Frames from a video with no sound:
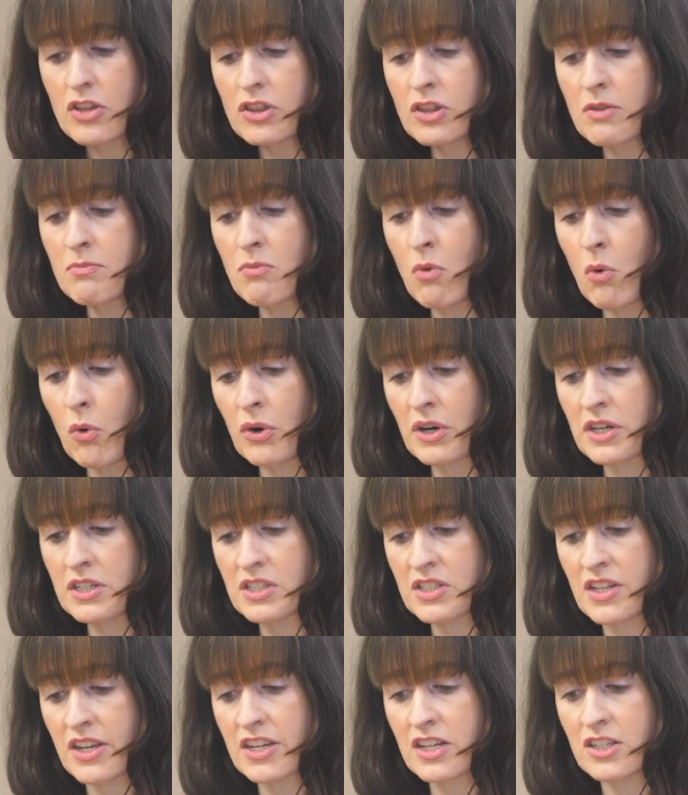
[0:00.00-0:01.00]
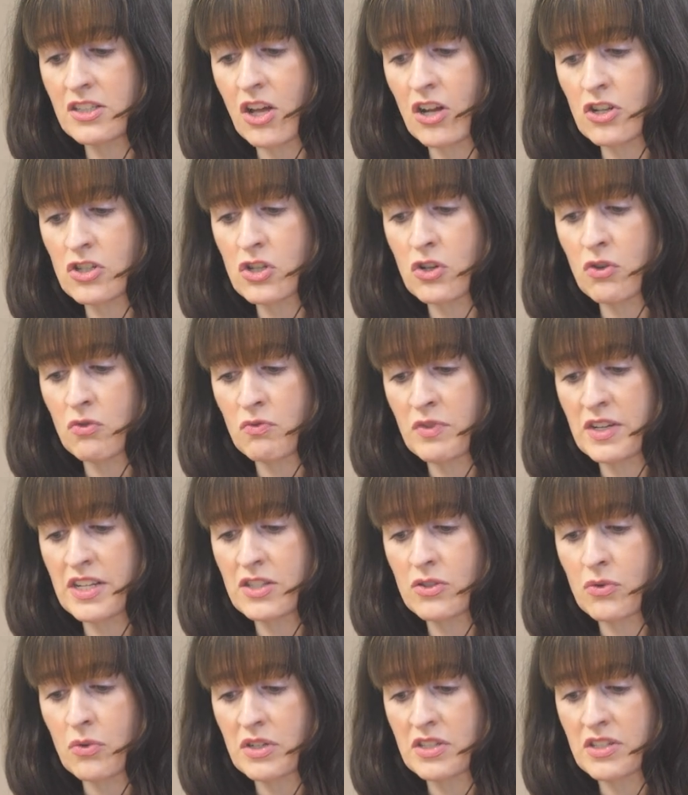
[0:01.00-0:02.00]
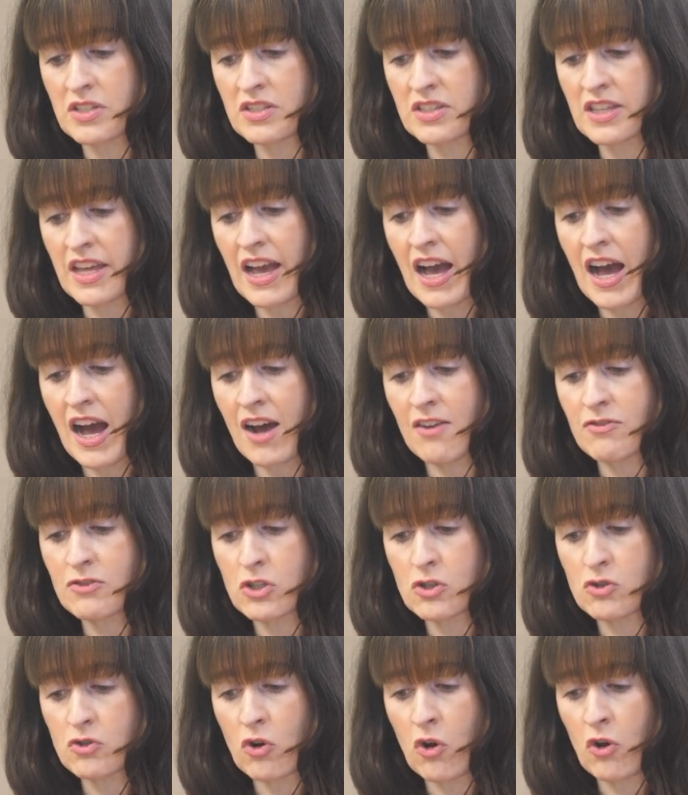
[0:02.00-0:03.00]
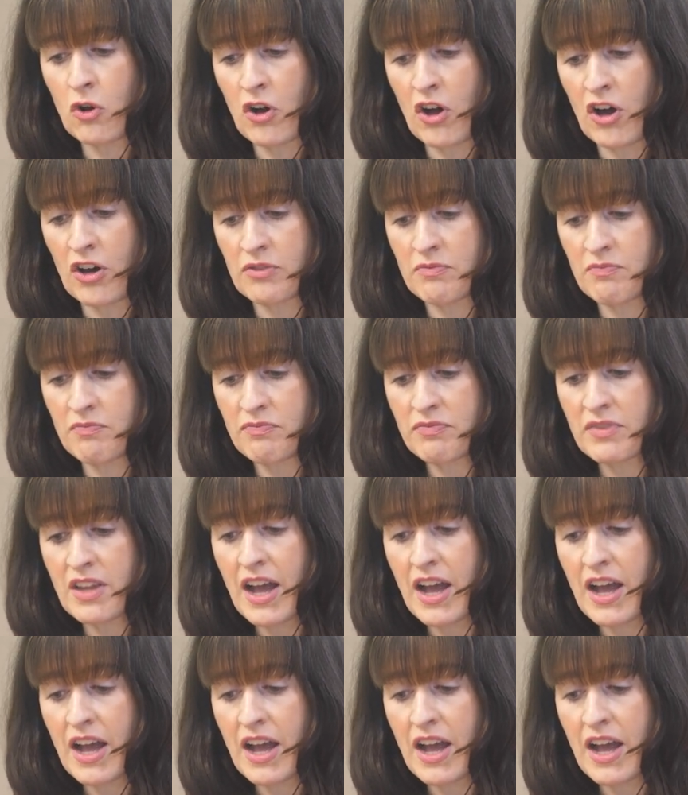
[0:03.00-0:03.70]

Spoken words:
the more psychological resources they have to draw on,